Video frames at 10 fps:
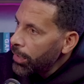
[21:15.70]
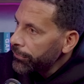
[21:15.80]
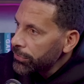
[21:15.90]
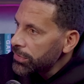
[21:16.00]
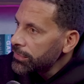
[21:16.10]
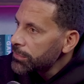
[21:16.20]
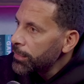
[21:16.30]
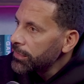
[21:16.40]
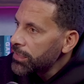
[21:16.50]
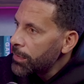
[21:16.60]
I've said this
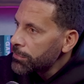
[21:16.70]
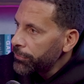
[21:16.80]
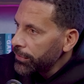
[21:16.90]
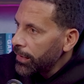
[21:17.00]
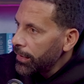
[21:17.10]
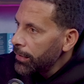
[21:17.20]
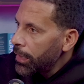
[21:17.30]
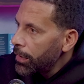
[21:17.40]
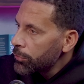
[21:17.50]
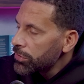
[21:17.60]
many times. I think mm-hmm. they, it,
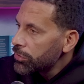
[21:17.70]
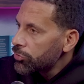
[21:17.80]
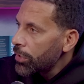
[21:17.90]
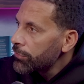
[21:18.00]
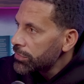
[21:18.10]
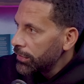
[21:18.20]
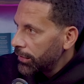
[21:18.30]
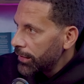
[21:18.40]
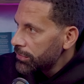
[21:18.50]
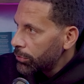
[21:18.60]
uh, it was a travesty
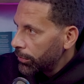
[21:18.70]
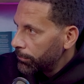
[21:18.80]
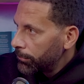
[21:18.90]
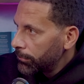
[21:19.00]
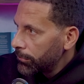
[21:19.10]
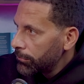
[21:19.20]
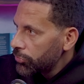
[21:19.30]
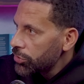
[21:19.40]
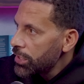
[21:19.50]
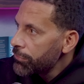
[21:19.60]
that they sold him.
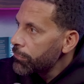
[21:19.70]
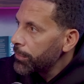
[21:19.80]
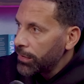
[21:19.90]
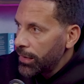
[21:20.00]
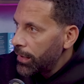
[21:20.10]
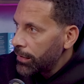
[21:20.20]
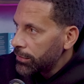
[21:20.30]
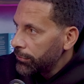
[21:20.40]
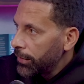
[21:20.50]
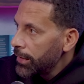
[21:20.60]
Should never have been allowed
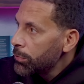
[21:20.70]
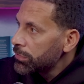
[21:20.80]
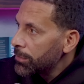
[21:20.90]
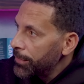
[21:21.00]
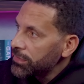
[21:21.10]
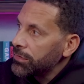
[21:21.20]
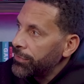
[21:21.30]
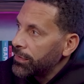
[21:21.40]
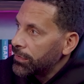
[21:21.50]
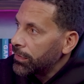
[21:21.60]
to leave. He was the best
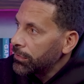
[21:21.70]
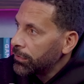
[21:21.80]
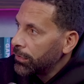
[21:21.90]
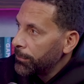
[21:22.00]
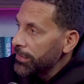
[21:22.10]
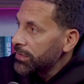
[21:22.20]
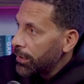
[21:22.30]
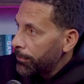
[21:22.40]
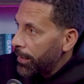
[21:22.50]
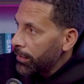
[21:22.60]
defender, best
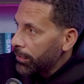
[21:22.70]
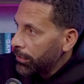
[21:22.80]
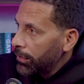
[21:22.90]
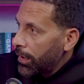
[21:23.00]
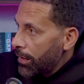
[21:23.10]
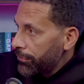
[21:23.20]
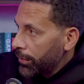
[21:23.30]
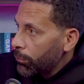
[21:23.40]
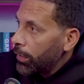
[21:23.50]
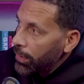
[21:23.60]
centre back, mm. I
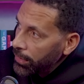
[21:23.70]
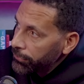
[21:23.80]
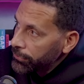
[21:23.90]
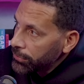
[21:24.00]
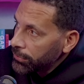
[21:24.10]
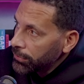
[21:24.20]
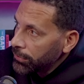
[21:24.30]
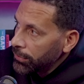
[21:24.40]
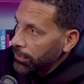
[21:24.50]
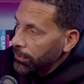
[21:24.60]
think, when I left. Mm.
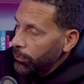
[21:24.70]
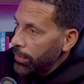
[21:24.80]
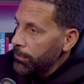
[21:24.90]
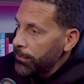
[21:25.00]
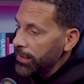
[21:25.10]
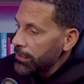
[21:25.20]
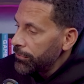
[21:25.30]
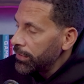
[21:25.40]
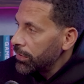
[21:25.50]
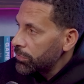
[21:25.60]
When me and
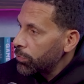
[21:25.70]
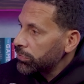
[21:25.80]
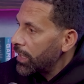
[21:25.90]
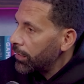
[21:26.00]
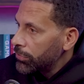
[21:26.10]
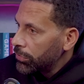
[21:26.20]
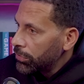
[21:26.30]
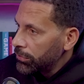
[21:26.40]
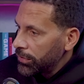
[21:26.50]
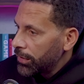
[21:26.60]
Vidic walked out the
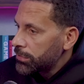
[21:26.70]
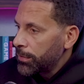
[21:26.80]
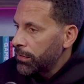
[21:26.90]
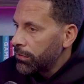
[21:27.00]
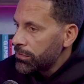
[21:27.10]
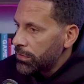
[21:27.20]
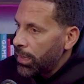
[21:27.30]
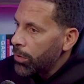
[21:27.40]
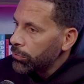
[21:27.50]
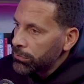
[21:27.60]
door, the experience, the
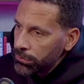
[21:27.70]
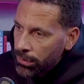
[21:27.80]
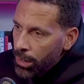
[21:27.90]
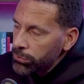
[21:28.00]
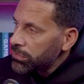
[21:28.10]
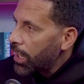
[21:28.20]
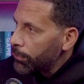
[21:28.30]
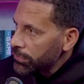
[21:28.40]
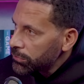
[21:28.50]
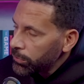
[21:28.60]
old old
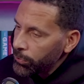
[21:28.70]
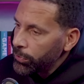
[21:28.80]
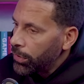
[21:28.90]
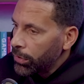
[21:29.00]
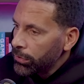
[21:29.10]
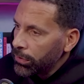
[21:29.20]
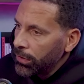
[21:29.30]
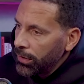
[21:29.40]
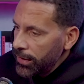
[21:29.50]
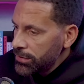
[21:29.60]
timers, we were gone.
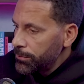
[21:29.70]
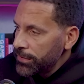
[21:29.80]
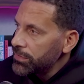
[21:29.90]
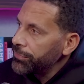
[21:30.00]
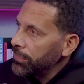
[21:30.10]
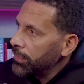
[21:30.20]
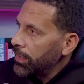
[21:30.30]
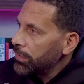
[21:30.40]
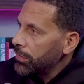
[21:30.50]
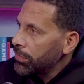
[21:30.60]
He's the best defender
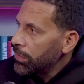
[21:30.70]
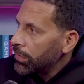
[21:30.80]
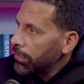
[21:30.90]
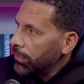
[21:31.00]
there that you got.